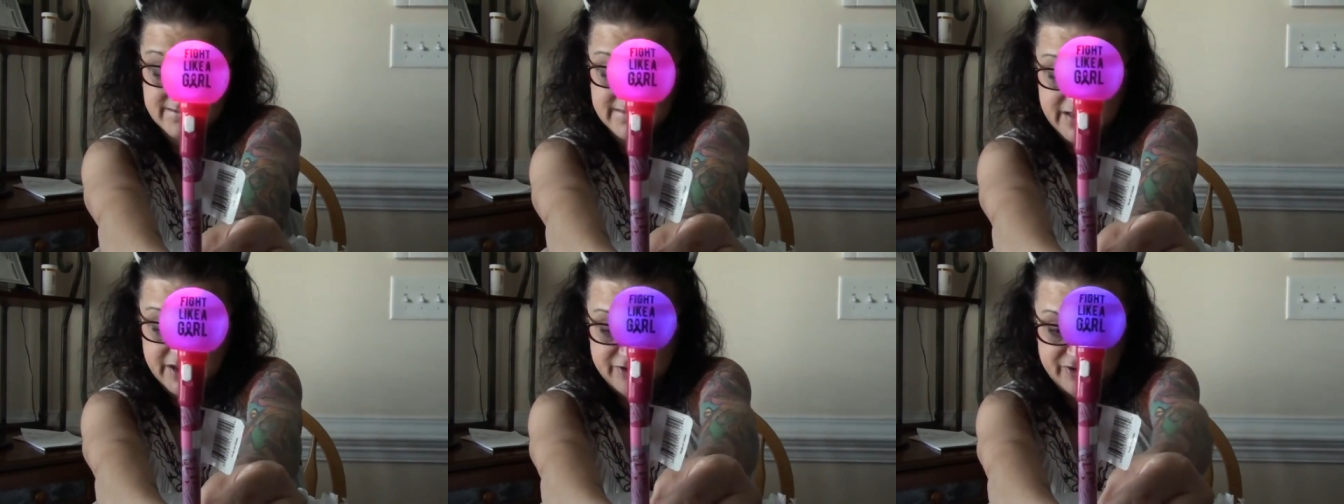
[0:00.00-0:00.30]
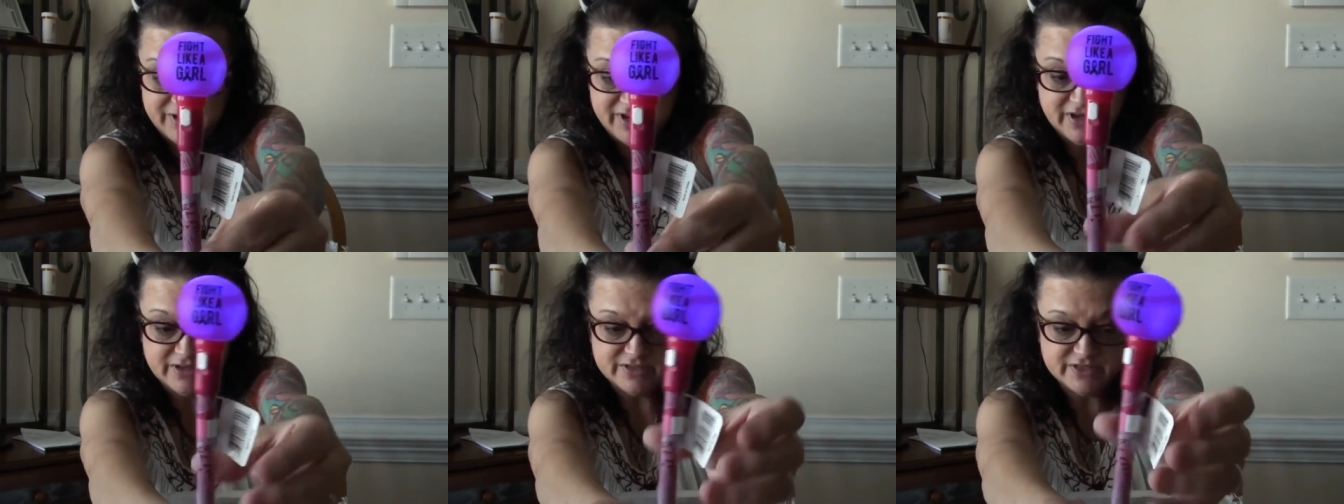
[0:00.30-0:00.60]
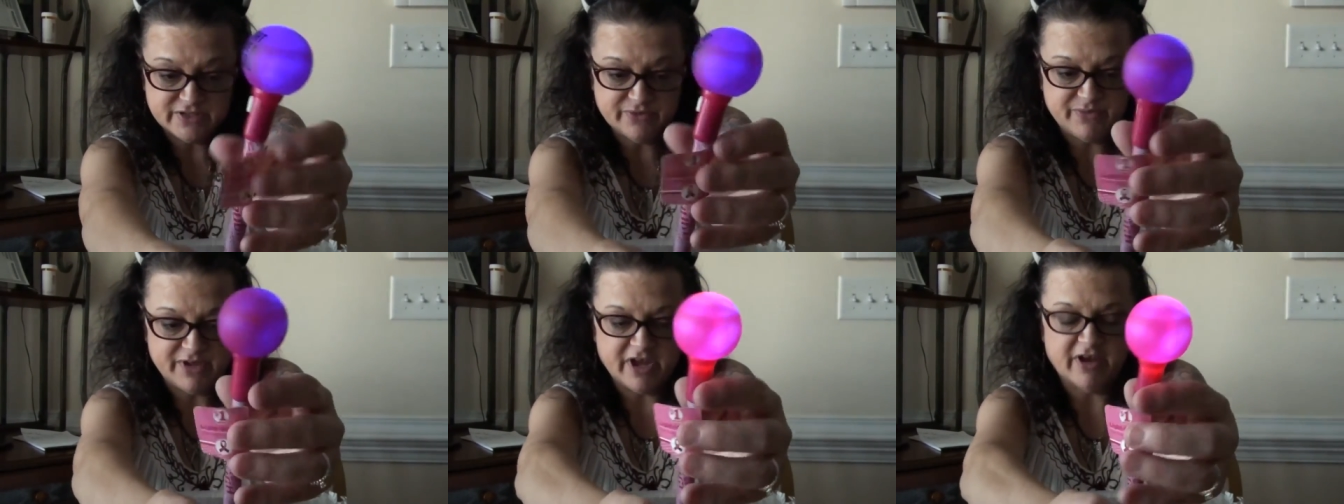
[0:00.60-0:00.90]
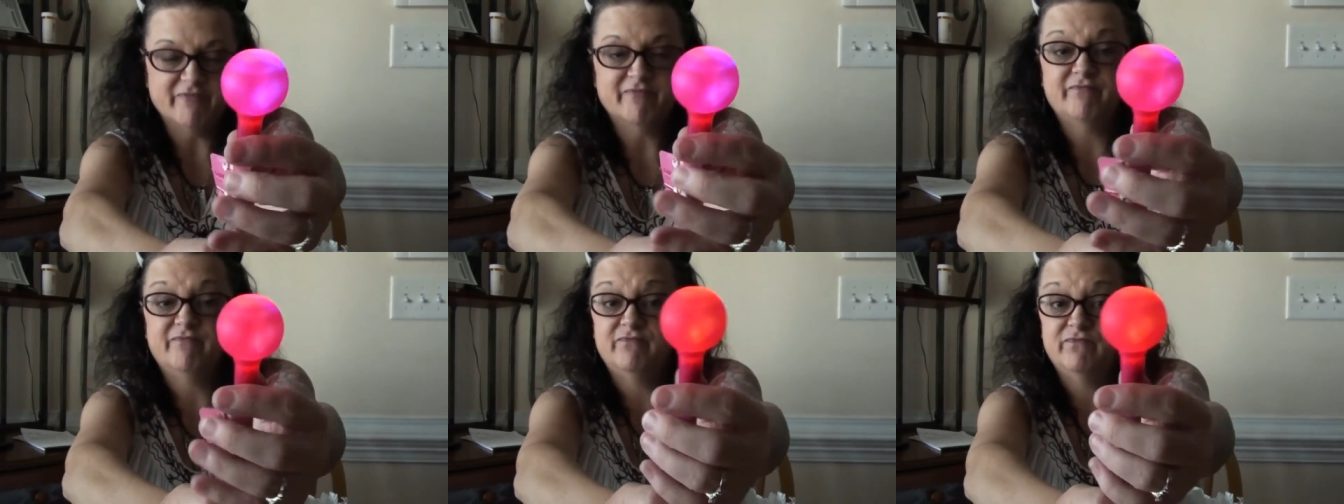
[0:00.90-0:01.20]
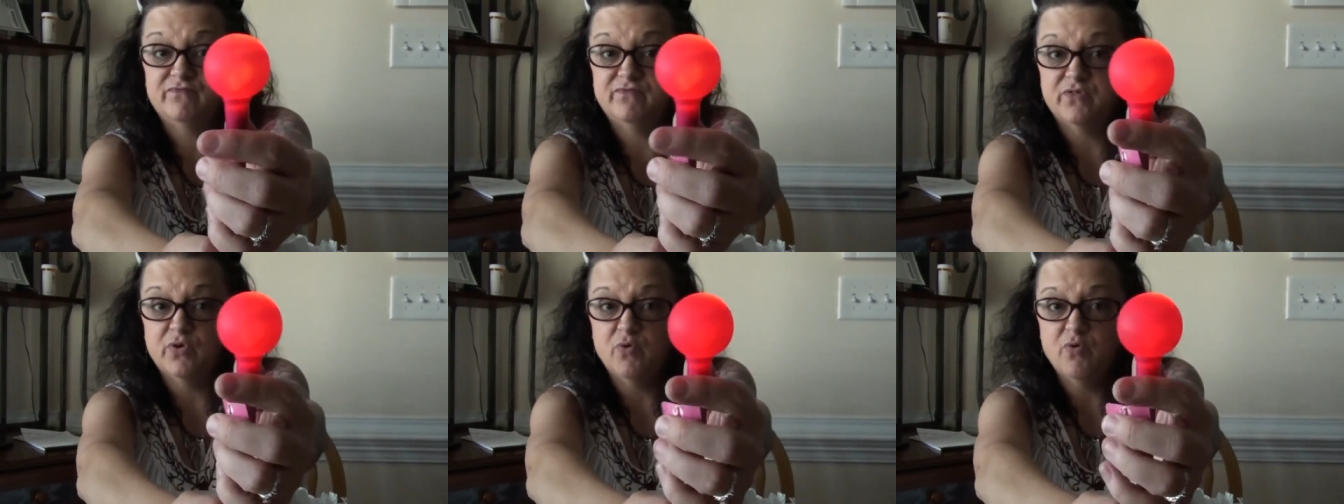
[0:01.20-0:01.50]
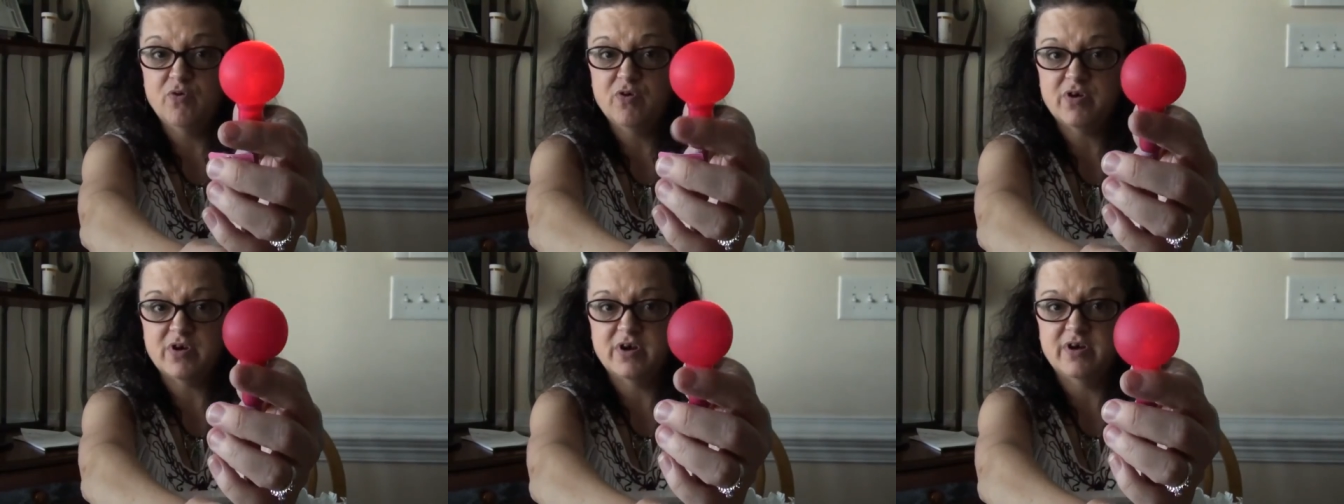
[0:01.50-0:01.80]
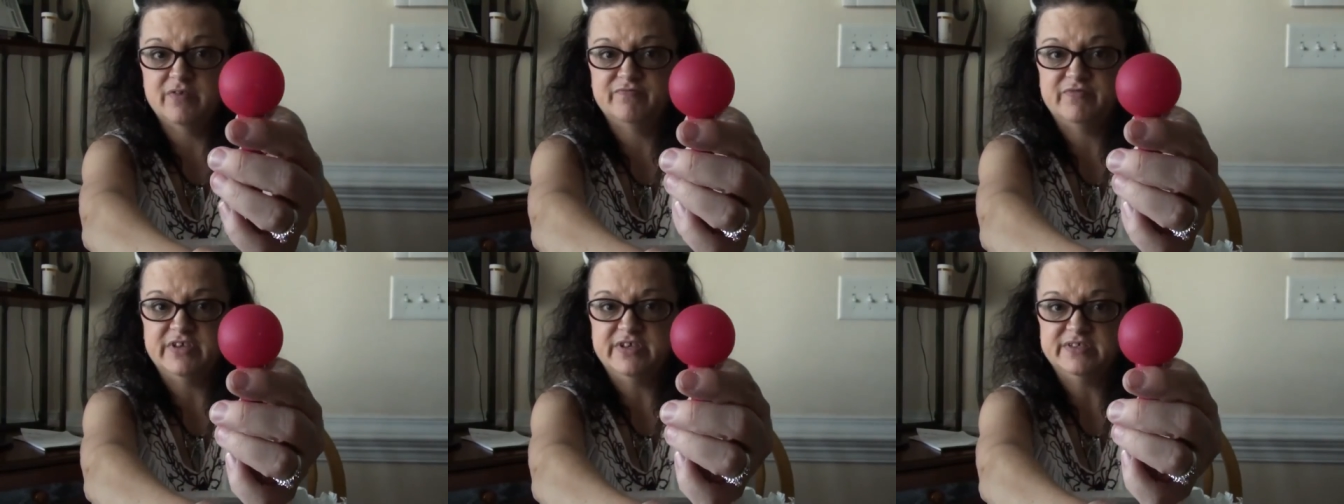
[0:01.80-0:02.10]
There we go. So we got 4
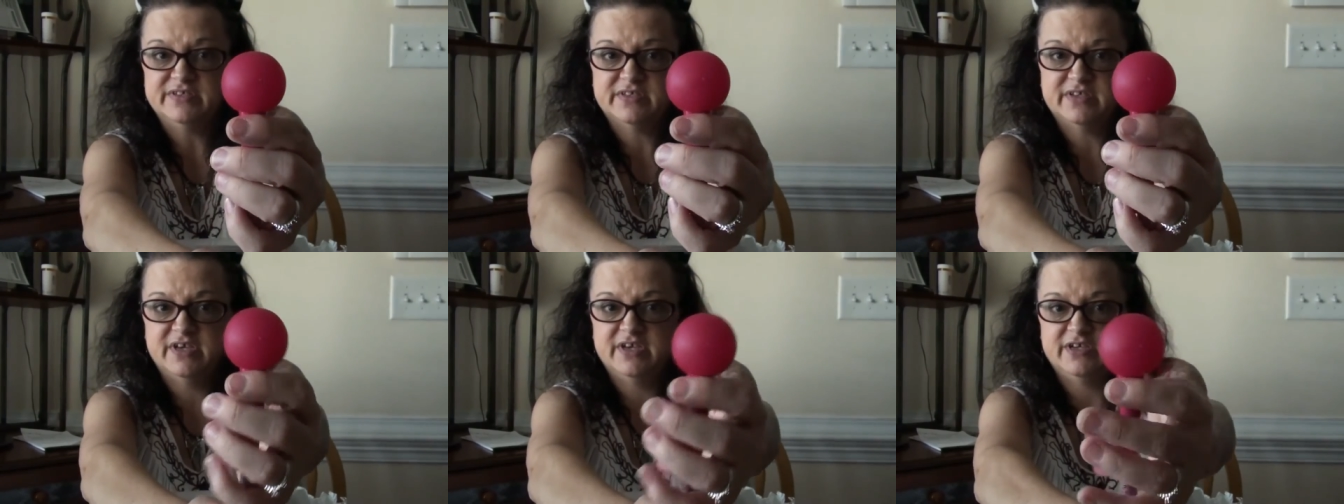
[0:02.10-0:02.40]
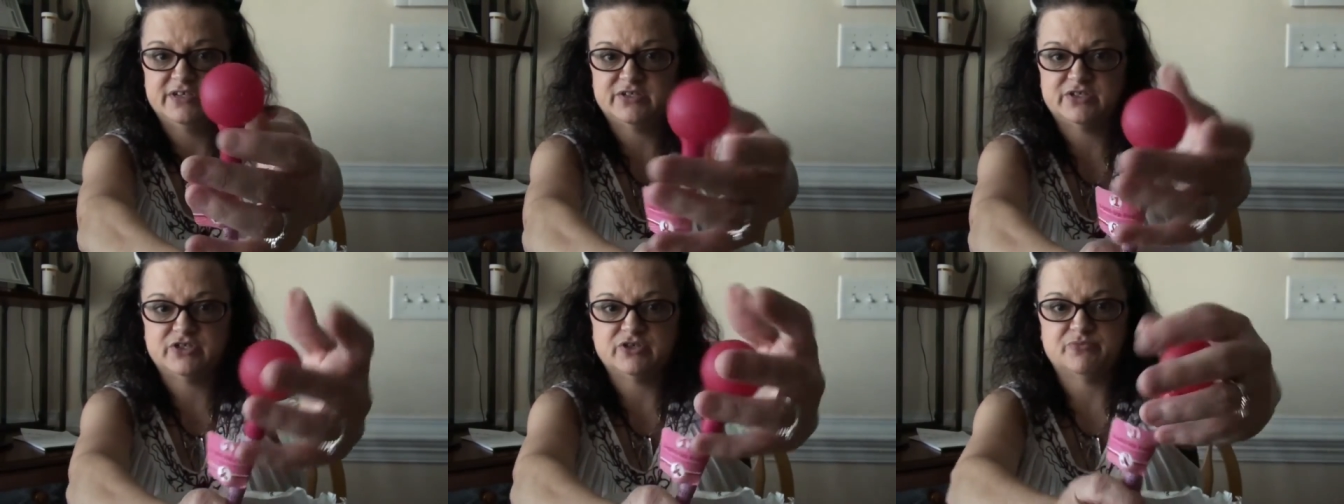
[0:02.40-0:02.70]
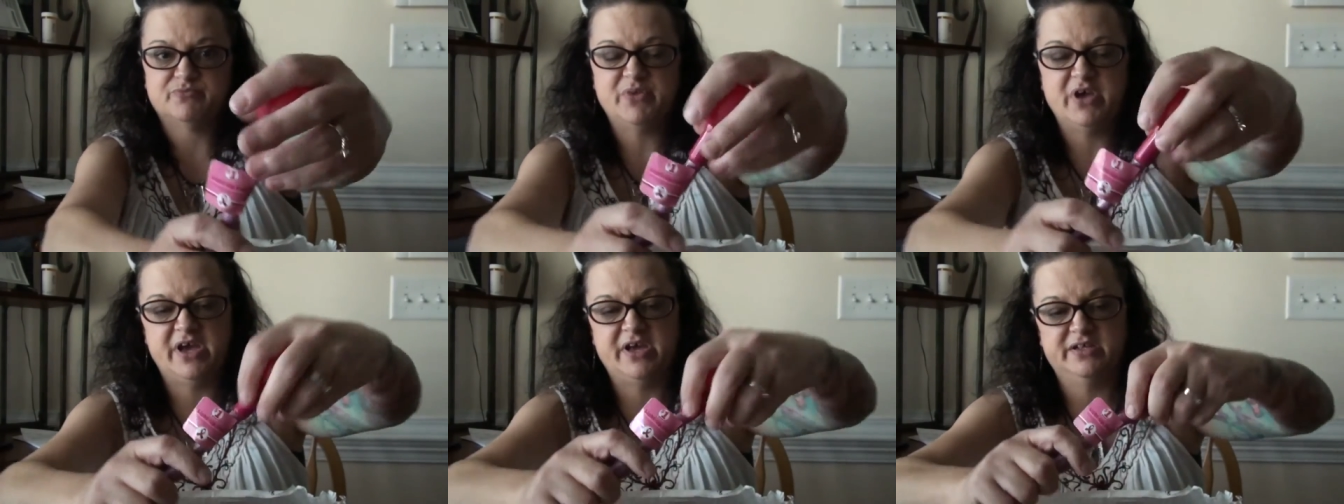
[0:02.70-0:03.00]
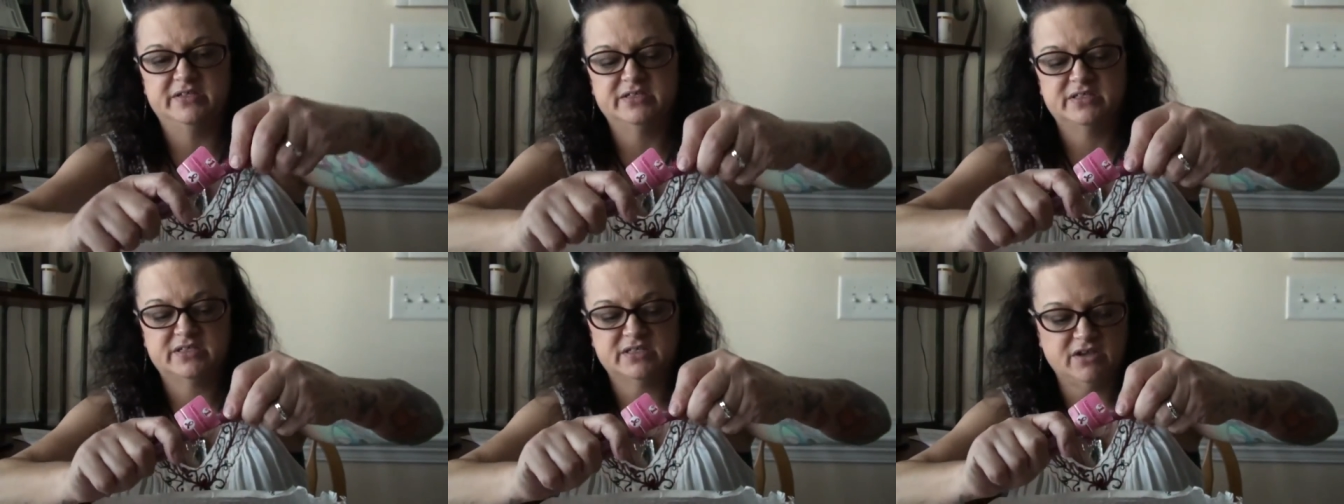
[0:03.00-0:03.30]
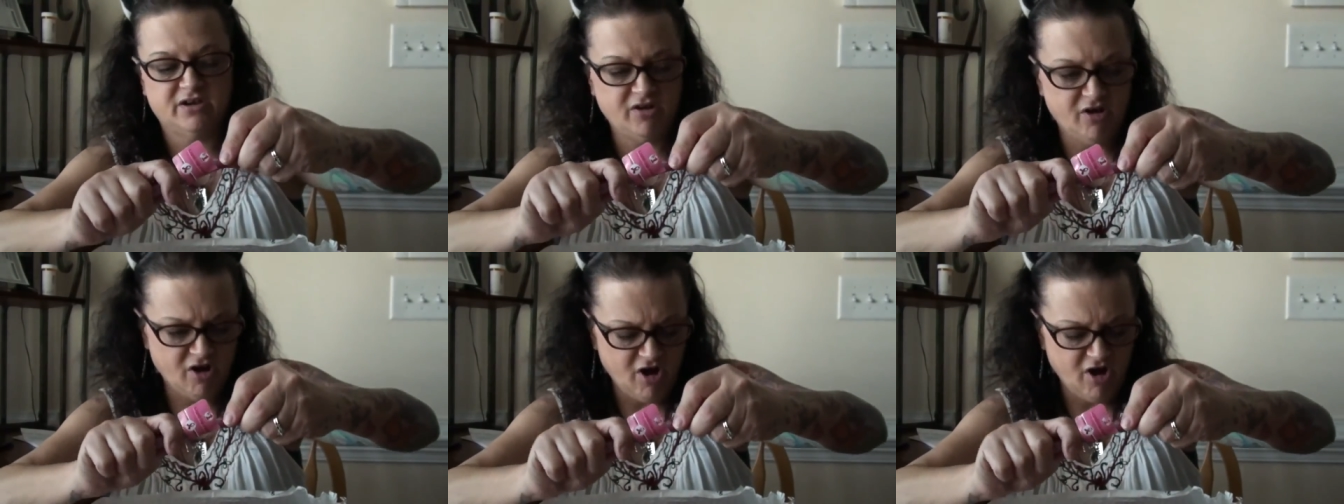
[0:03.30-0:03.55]
of these cancer pens.